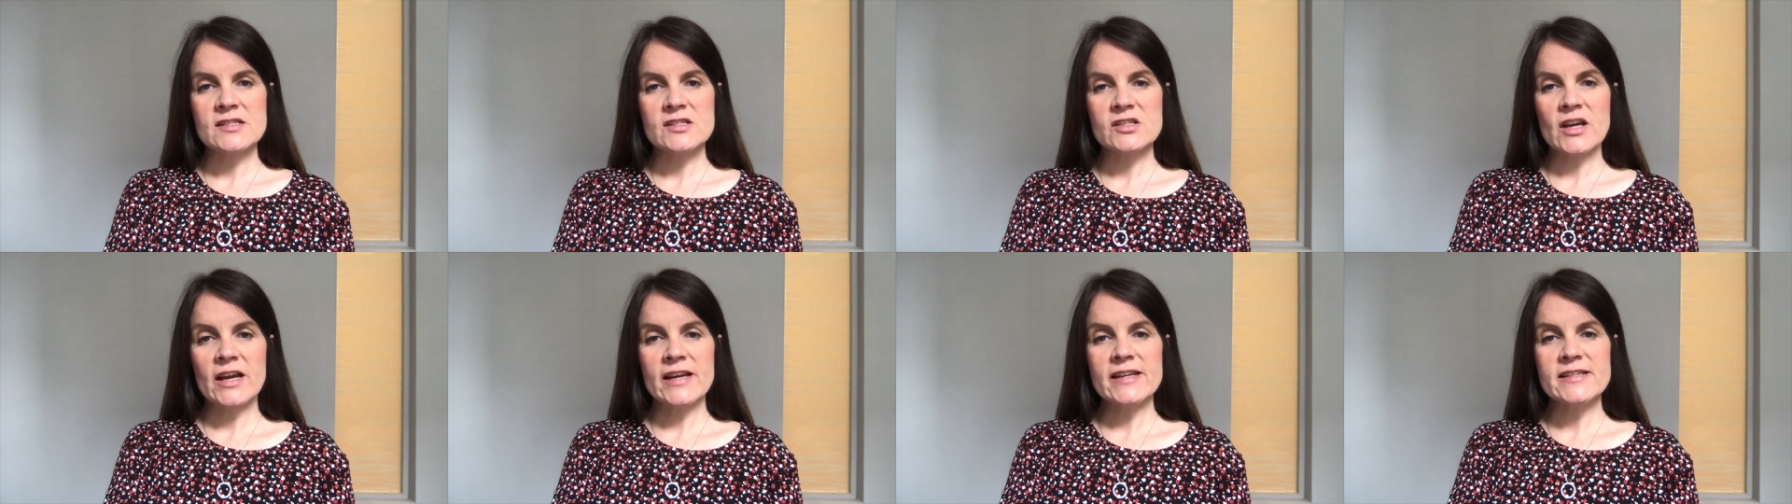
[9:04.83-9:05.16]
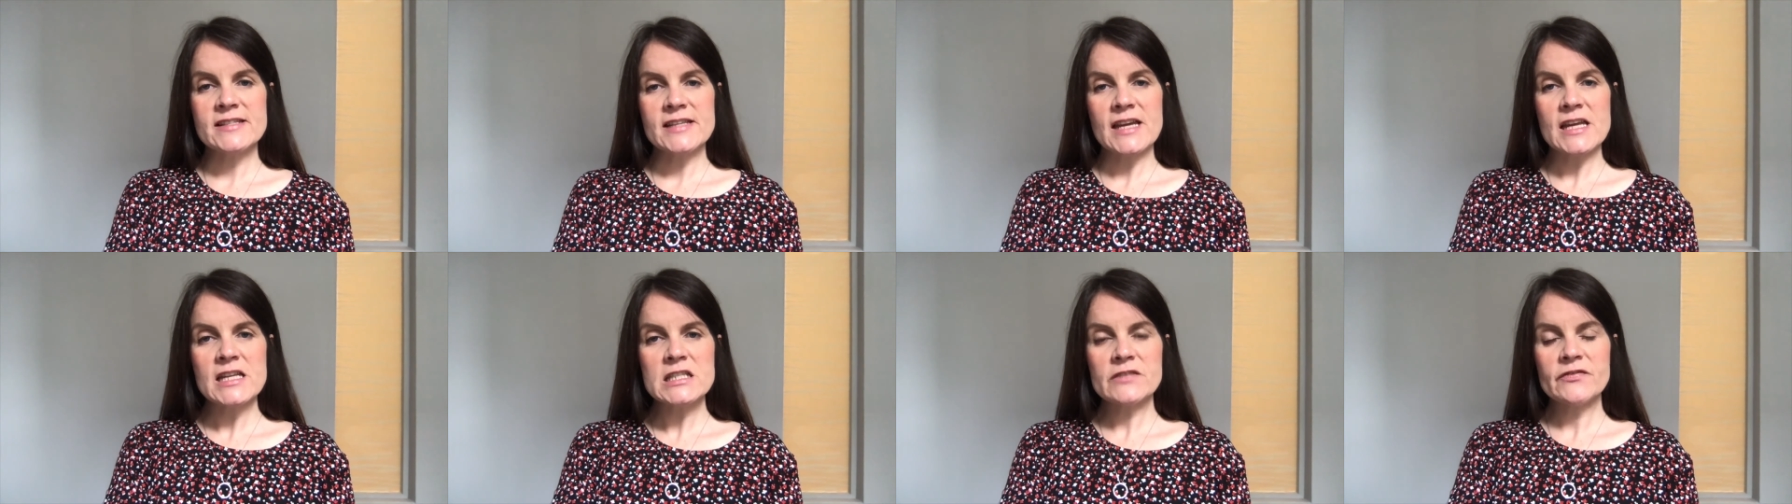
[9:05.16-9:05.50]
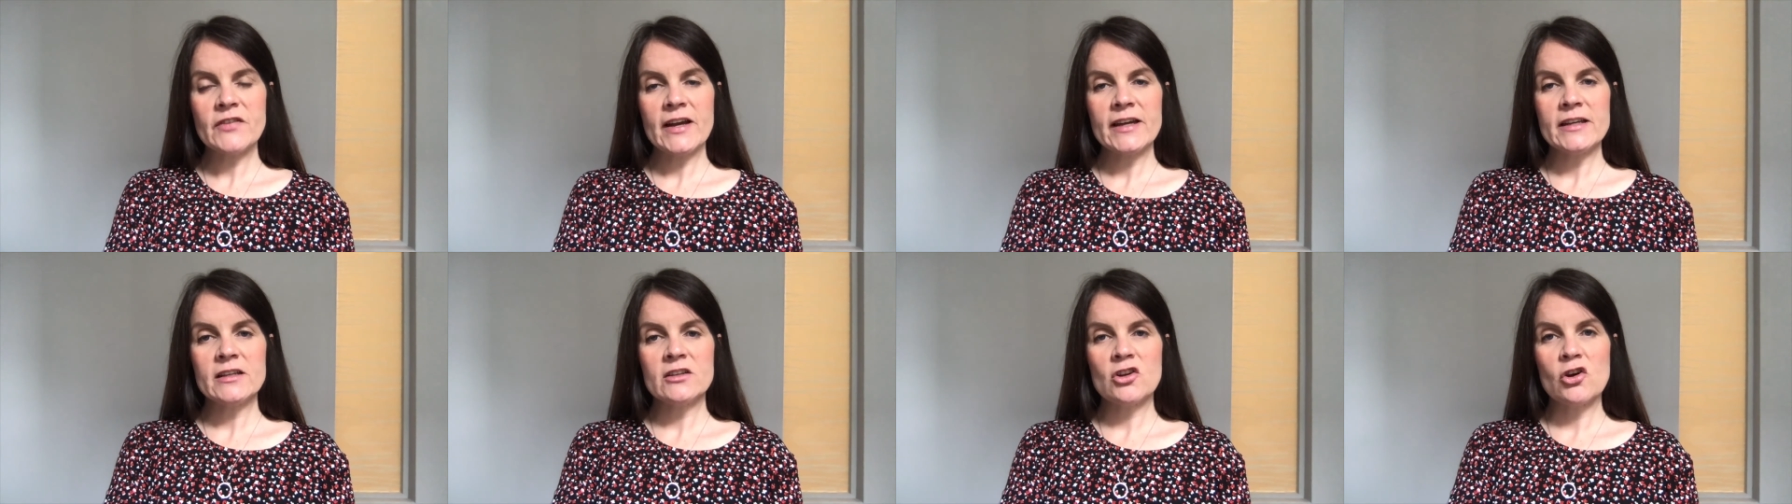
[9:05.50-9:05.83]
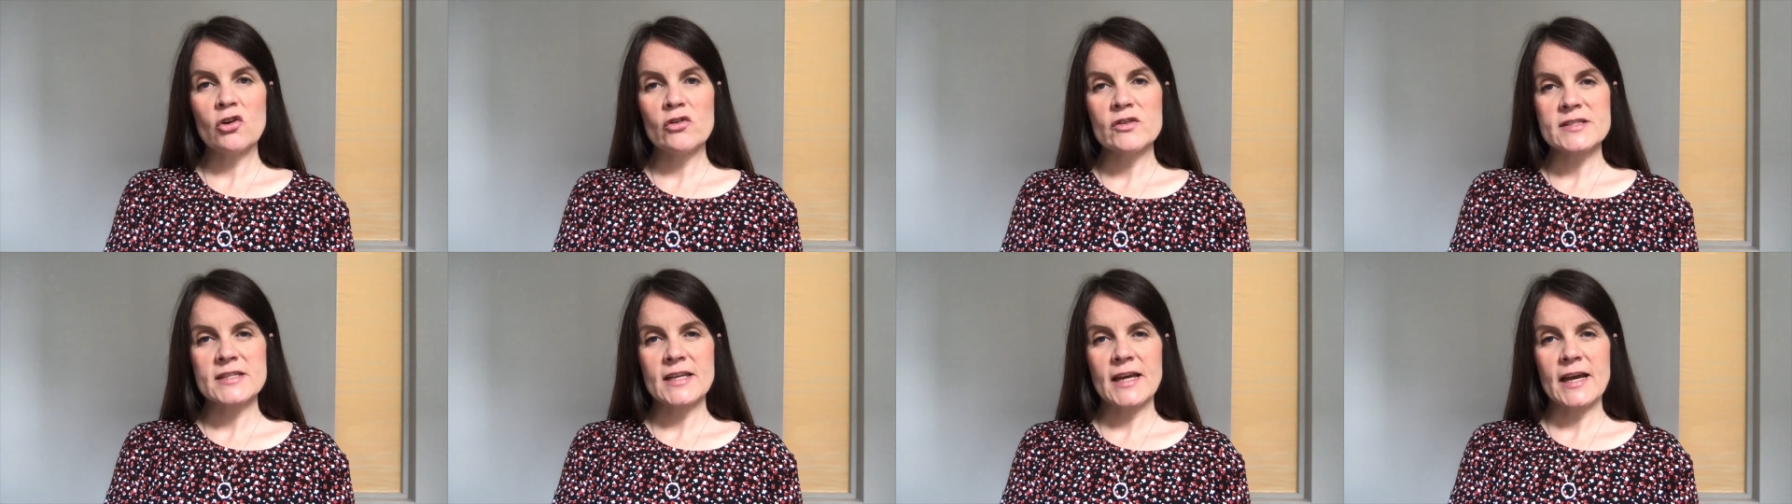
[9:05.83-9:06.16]
to identify and
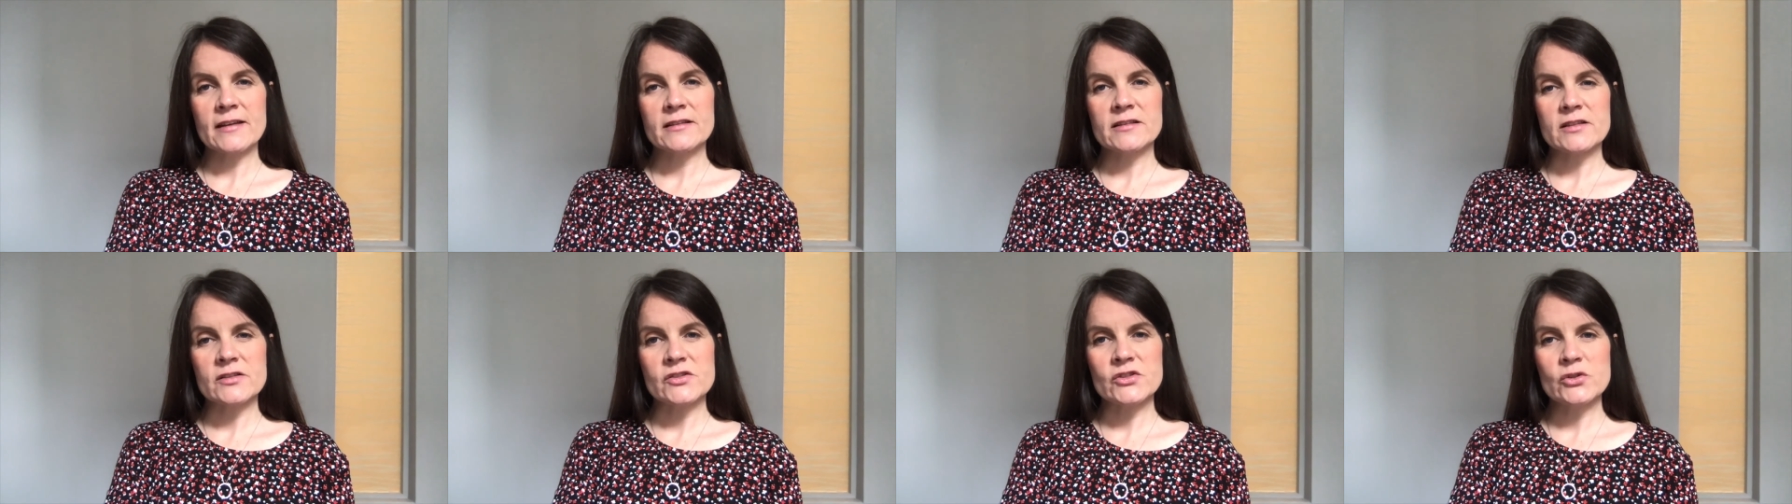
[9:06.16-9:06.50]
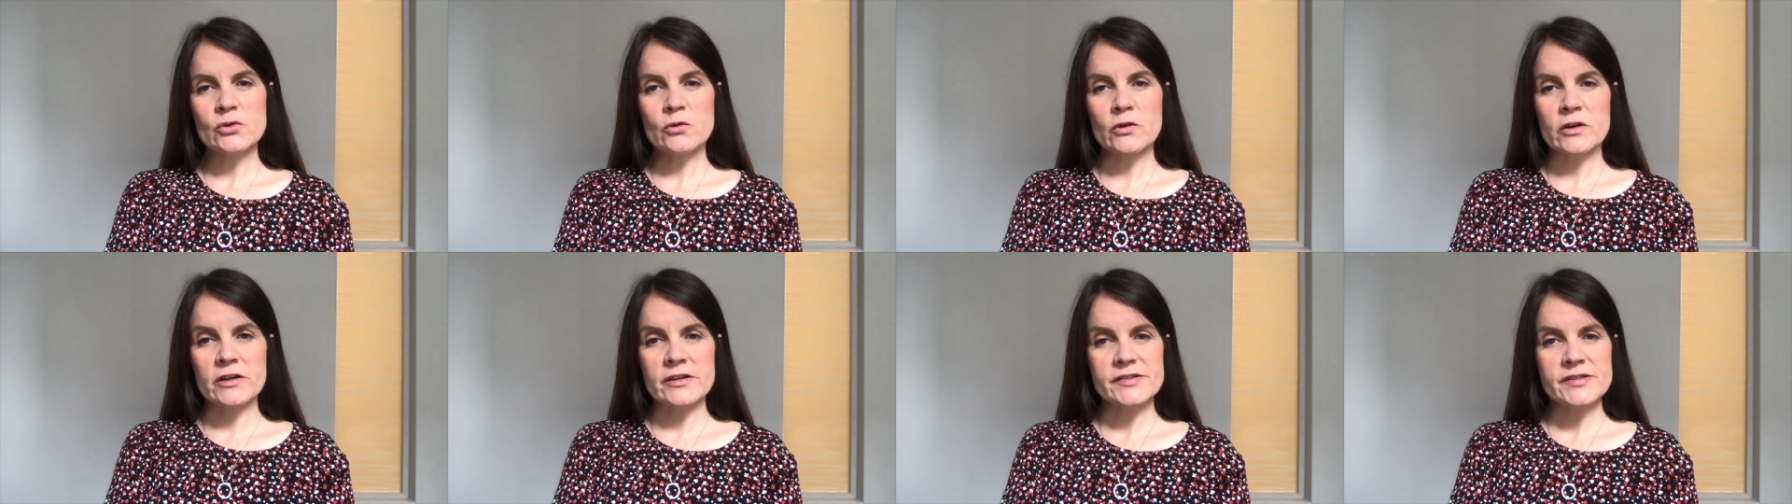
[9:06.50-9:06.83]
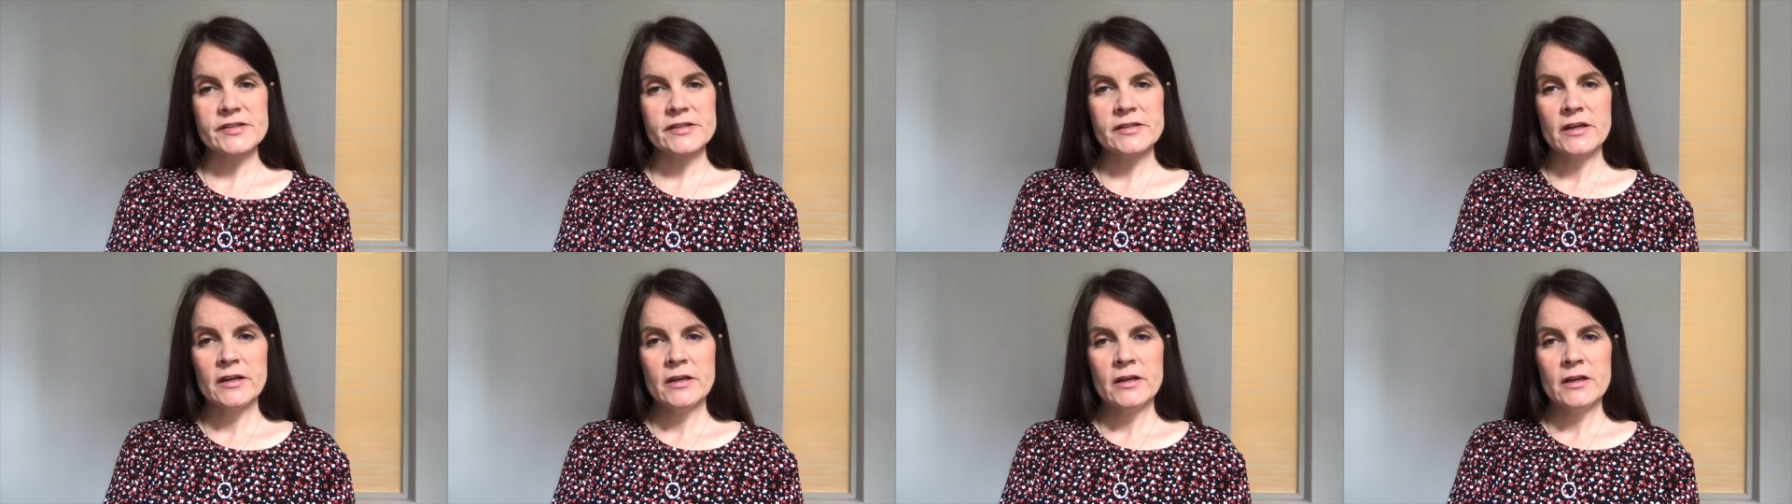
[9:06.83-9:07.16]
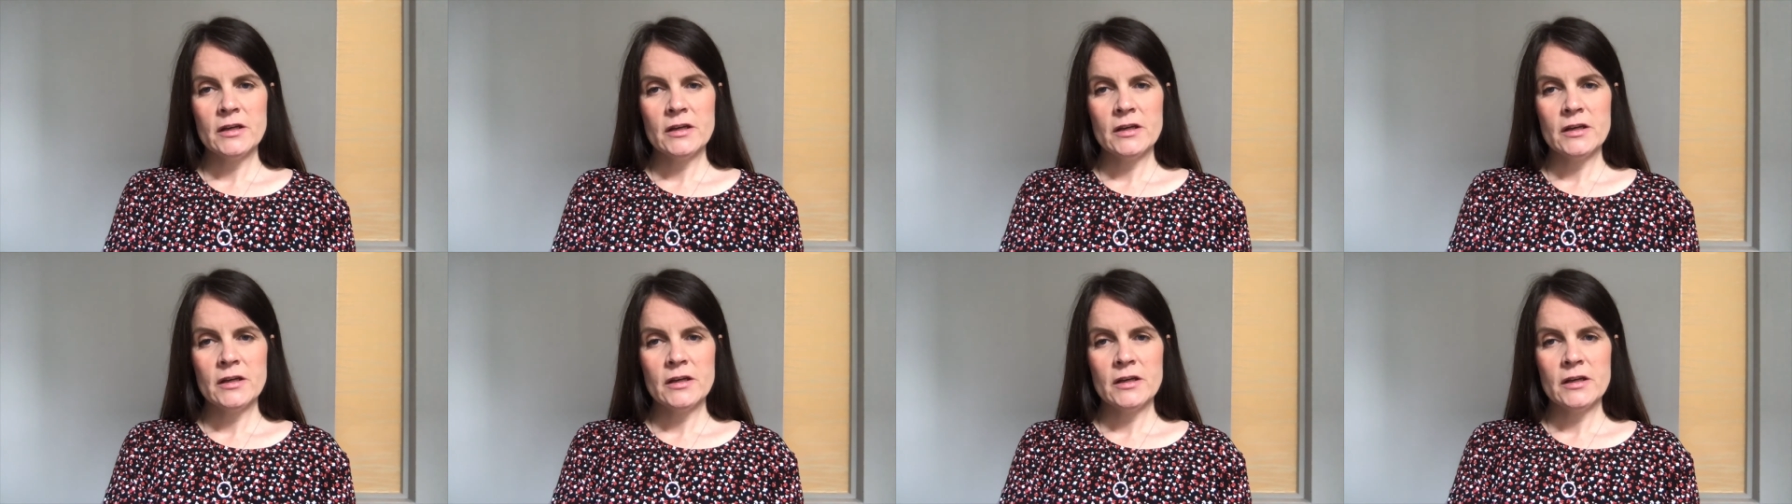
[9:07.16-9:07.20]
contact the source,